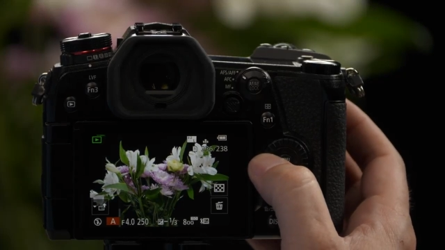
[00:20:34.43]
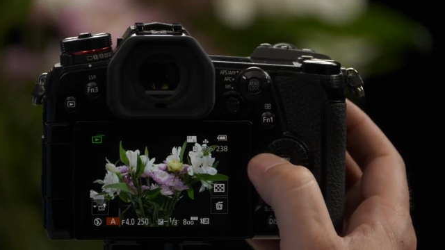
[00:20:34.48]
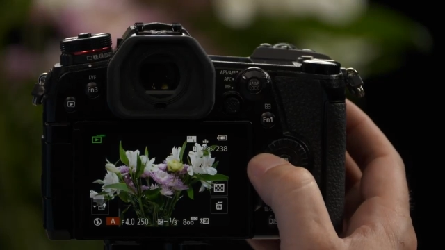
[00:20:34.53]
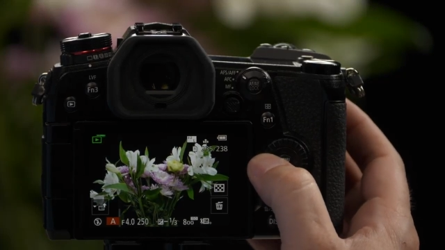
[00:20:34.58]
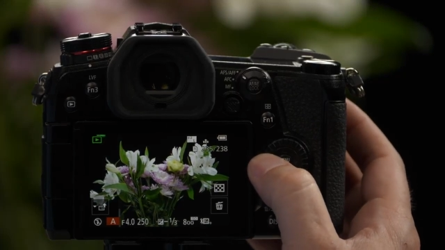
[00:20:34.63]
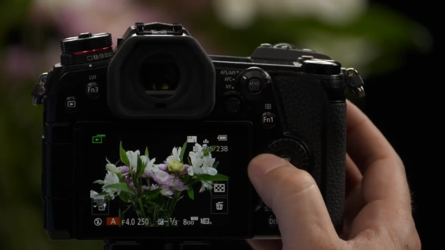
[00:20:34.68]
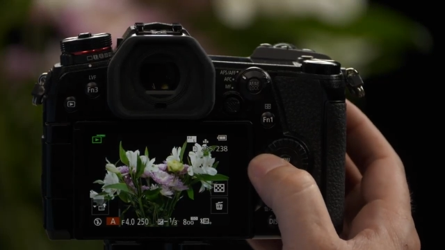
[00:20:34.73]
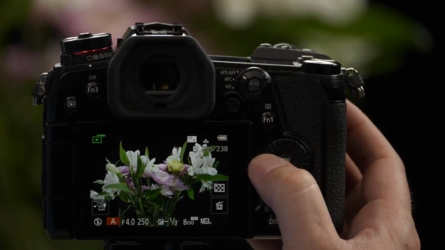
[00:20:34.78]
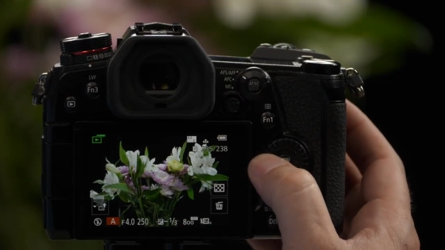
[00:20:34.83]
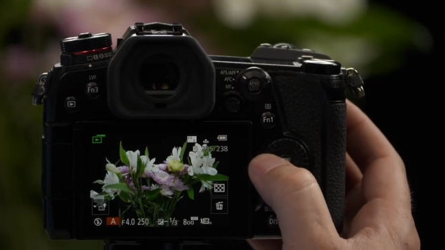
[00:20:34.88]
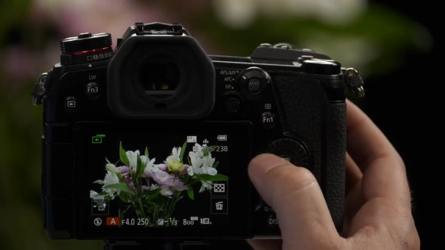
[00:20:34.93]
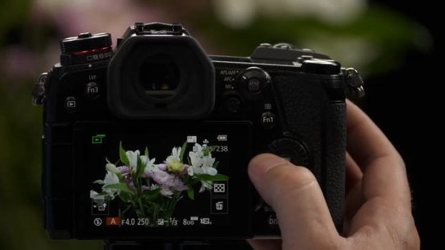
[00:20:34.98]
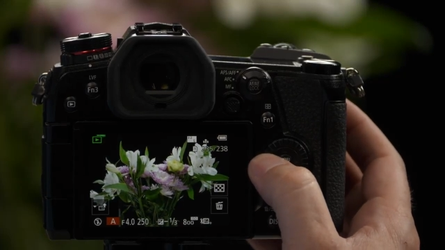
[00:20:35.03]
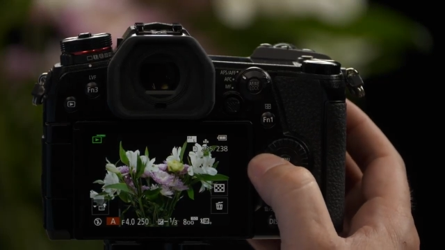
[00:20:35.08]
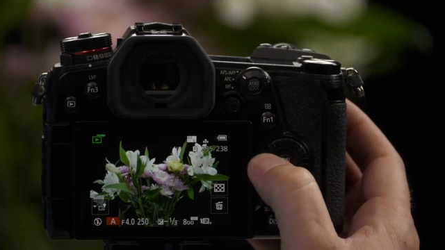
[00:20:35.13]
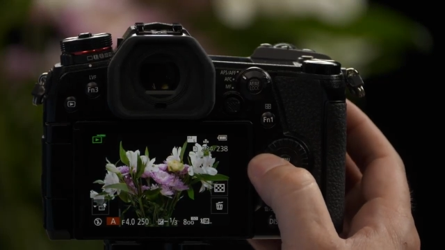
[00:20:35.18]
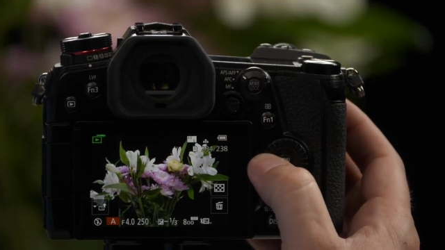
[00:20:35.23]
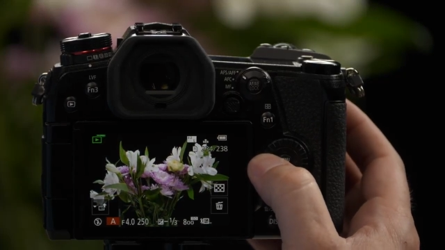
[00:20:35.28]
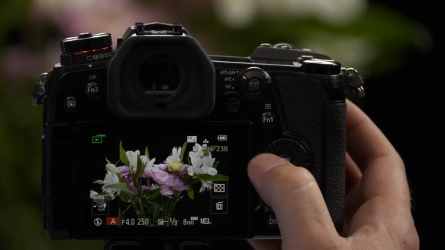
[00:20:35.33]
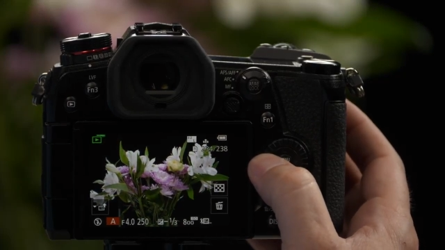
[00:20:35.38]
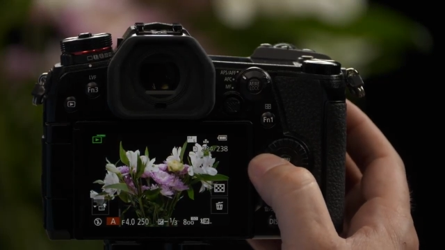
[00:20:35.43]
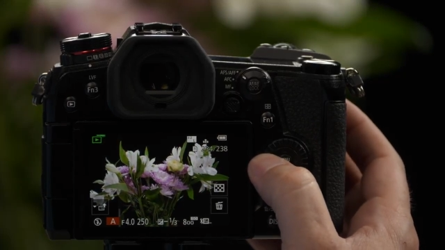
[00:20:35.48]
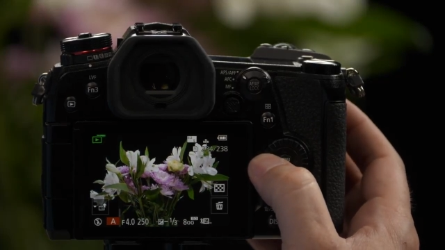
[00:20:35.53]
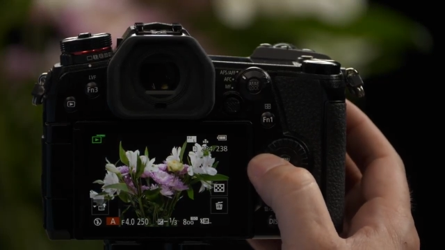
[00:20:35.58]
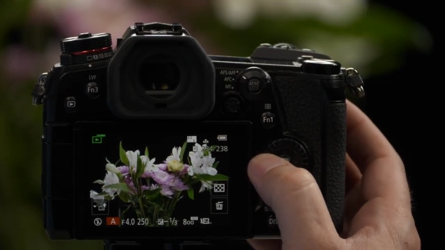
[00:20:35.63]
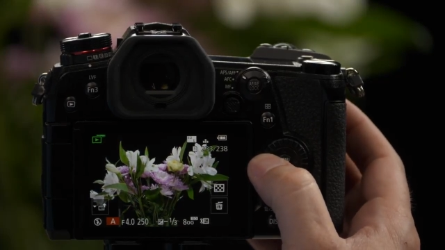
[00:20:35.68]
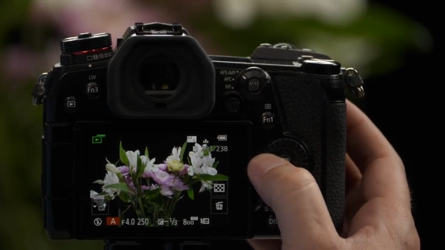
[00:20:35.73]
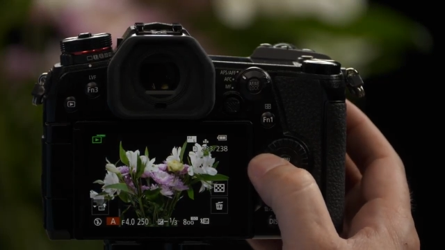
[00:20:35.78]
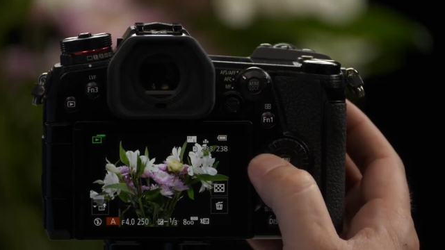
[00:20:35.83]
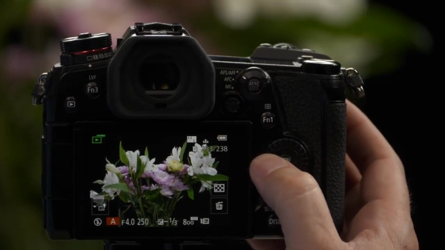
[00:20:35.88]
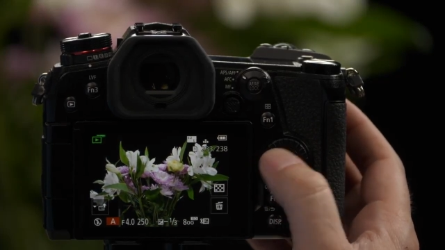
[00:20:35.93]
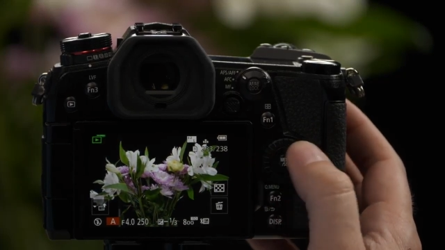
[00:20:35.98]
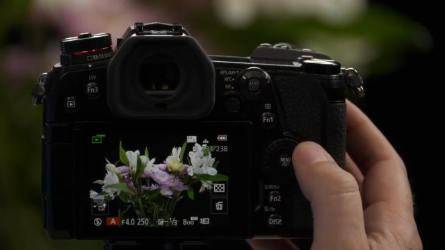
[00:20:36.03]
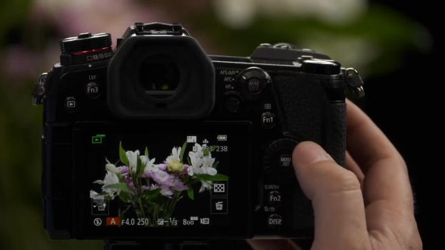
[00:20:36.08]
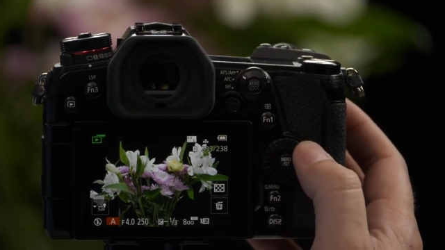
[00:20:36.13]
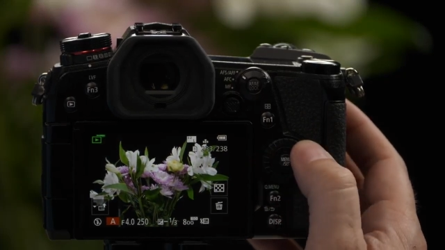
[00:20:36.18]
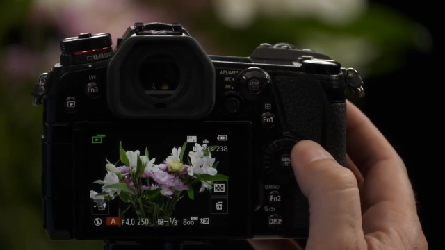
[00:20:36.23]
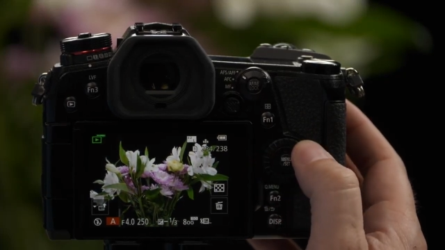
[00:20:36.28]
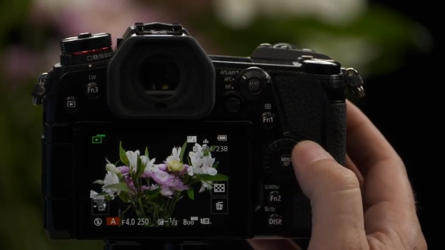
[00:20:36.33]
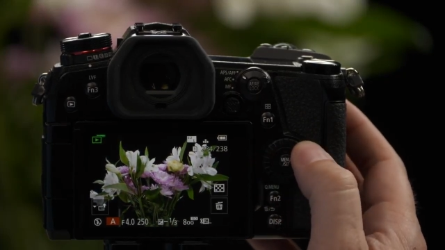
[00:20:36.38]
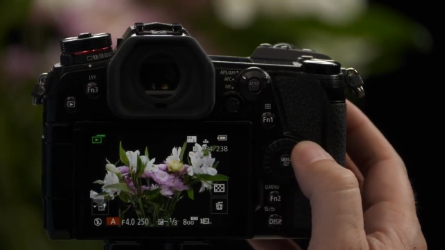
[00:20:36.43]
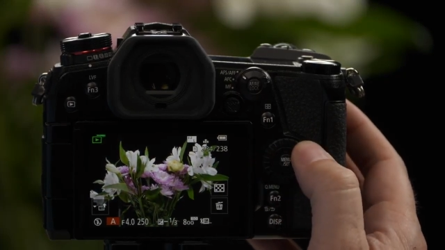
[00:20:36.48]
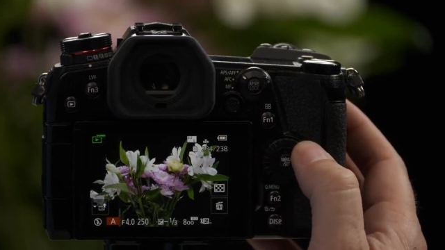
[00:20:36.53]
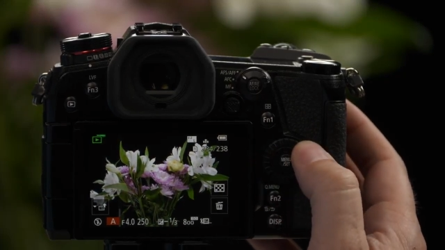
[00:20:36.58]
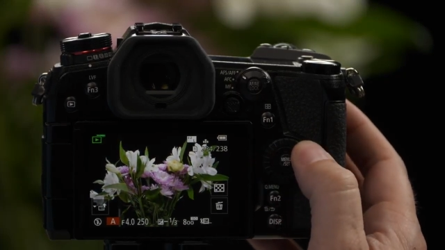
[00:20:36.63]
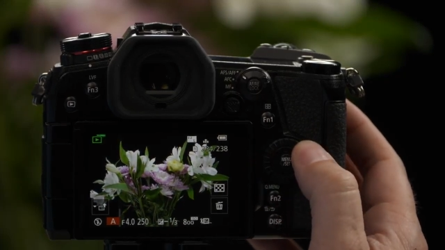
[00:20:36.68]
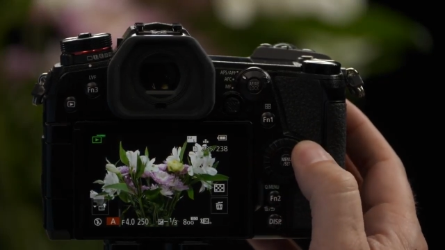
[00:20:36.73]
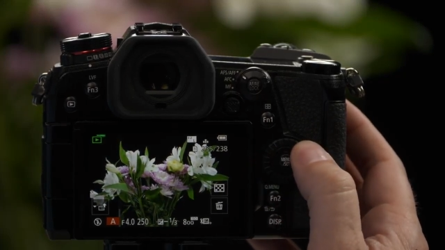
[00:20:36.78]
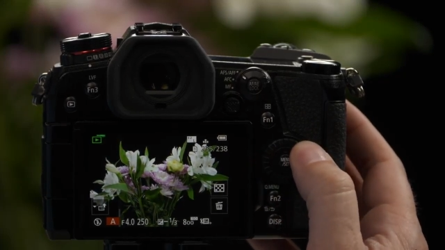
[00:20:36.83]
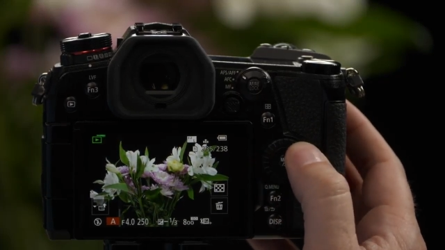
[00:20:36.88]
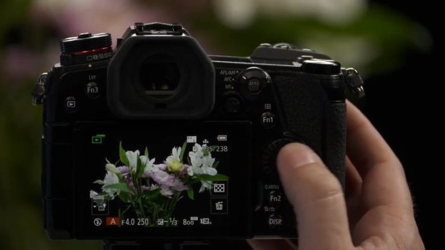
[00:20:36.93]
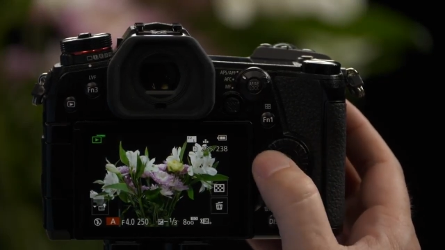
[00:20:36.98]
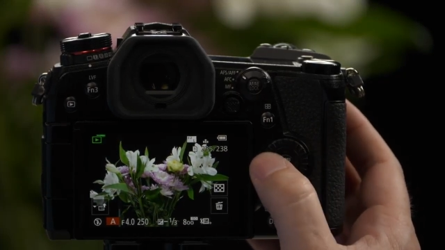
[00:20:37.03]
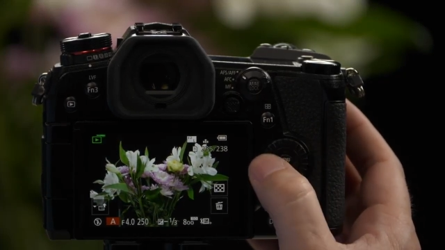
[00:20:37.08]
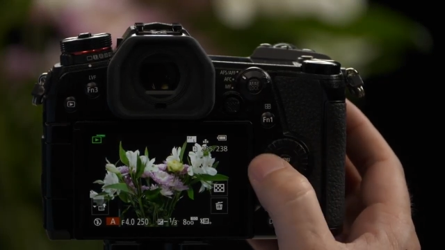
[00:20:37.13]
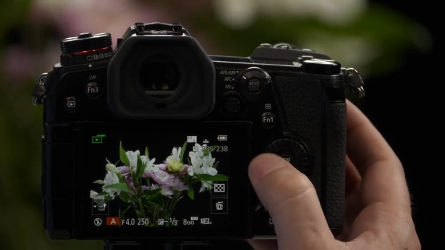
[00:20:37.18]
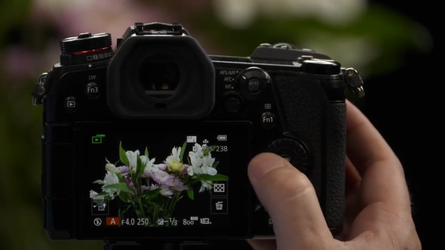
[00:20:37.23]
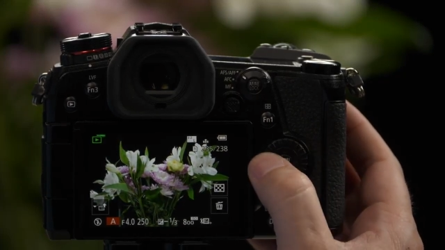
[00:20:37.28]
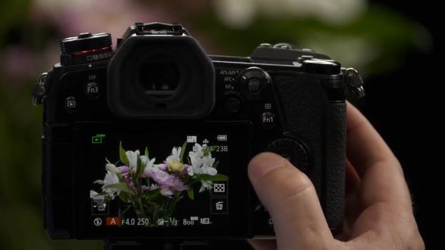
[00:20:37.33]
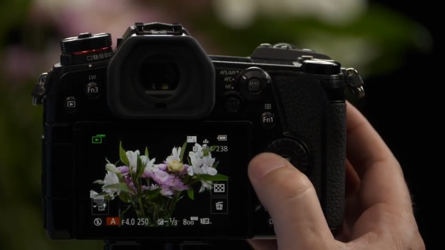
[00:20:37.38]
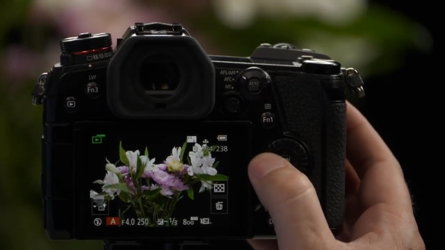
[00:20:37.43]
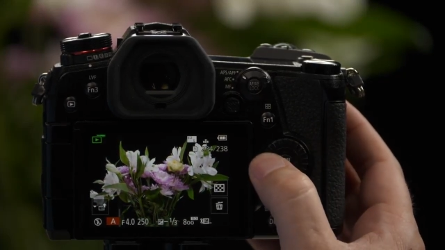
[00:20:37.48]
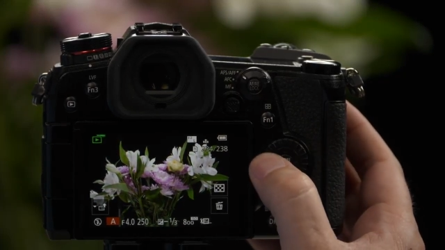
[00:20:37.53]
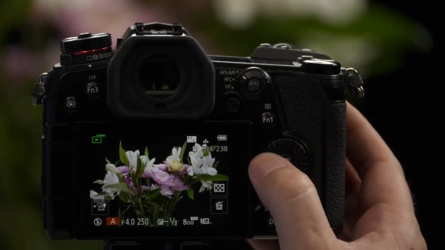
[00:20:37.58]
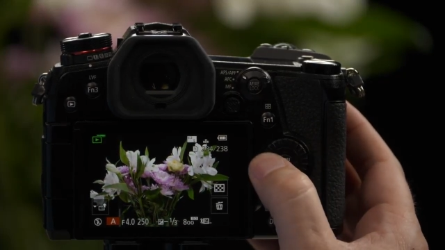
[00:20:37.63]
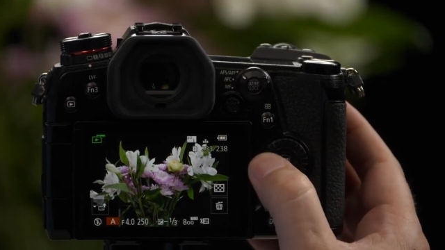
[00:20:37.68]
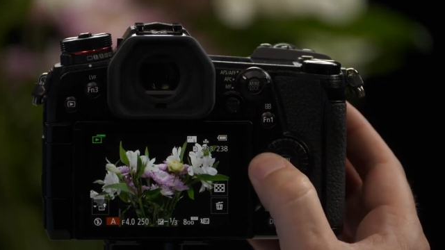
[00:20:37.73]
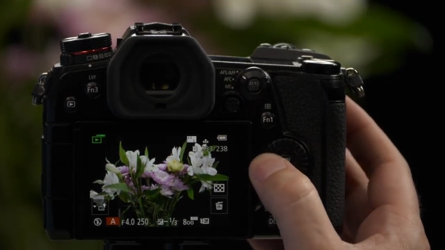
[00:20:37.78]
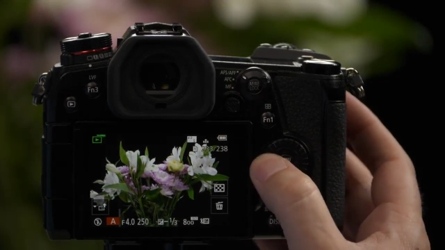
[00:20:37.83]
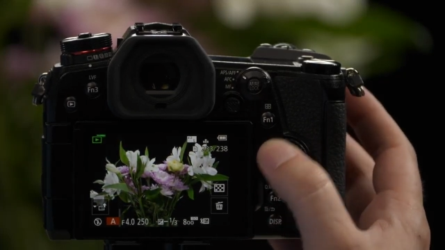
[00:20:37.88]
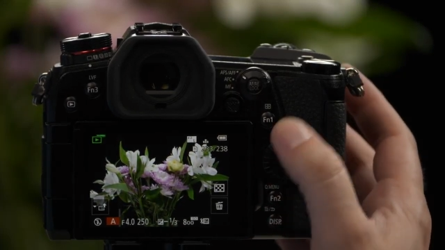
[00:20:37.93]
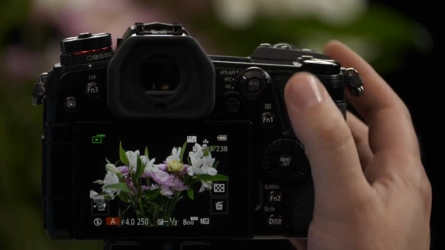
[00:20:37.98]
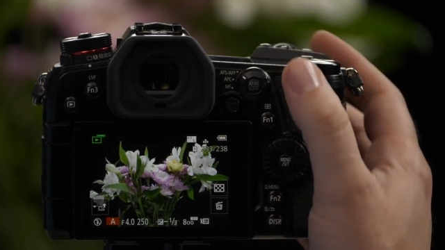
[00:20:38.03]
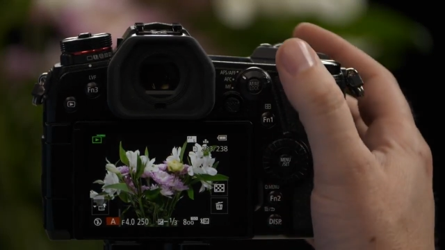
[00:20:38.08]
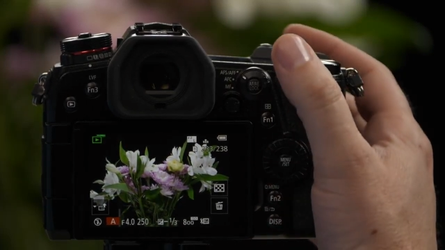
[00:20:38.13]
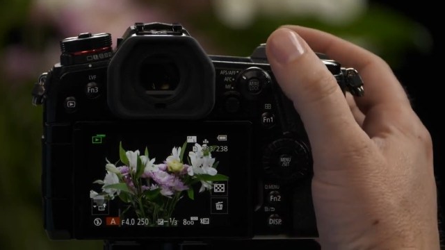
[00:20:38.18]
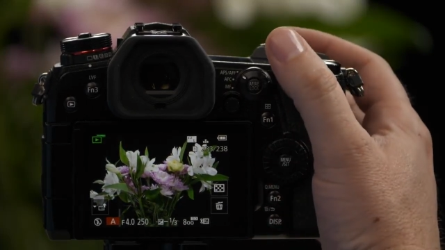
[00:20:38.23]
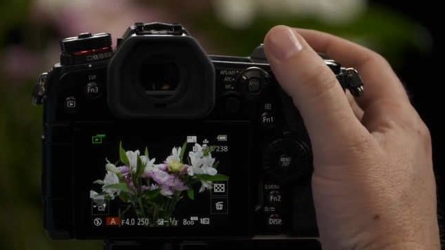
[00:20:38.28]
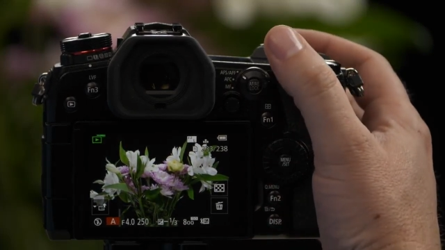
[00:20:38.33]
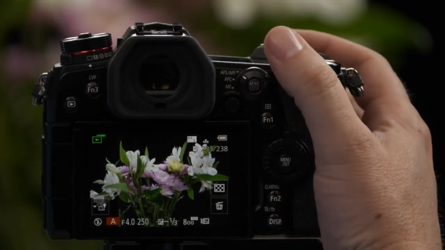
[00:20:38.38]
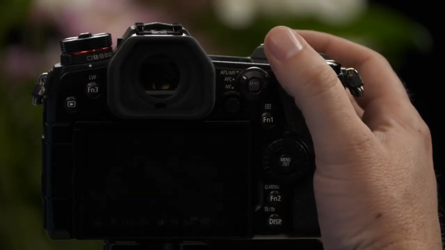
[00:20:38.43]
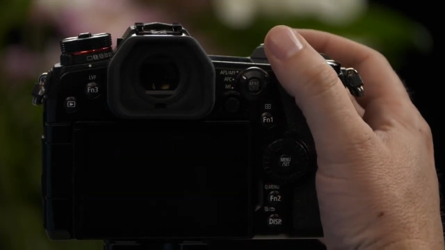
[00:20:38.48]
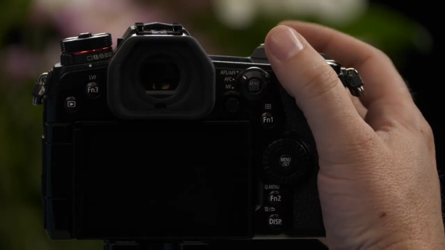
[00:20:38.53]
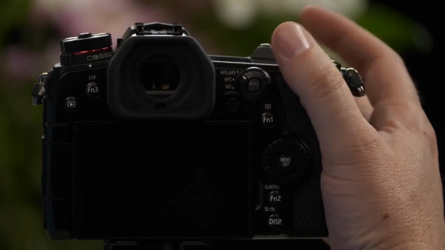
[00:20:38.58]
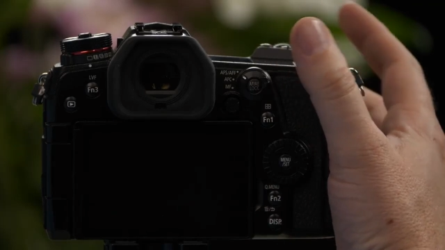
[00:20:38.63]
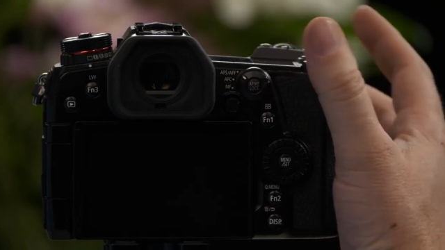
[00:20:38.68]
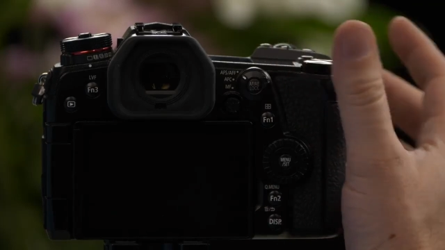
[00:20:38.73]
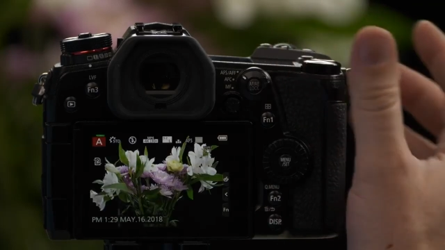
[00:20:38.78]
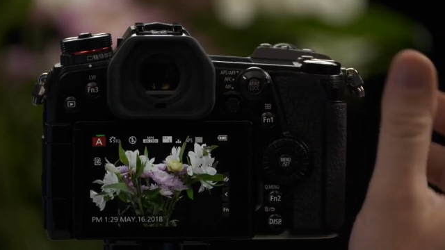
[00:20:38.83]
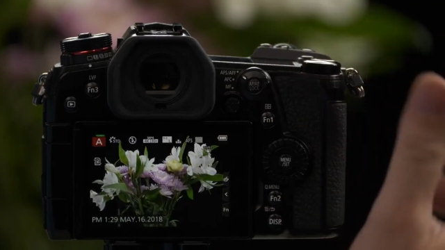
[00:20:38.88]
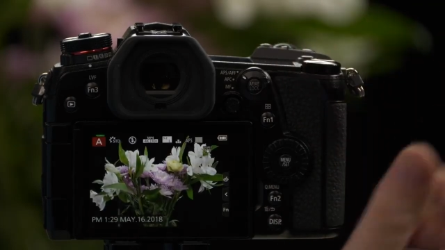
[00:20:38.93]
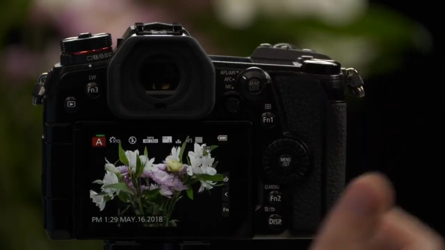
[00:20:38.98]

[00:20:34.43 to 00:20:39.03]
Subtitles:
Nobody's mouth can be seen.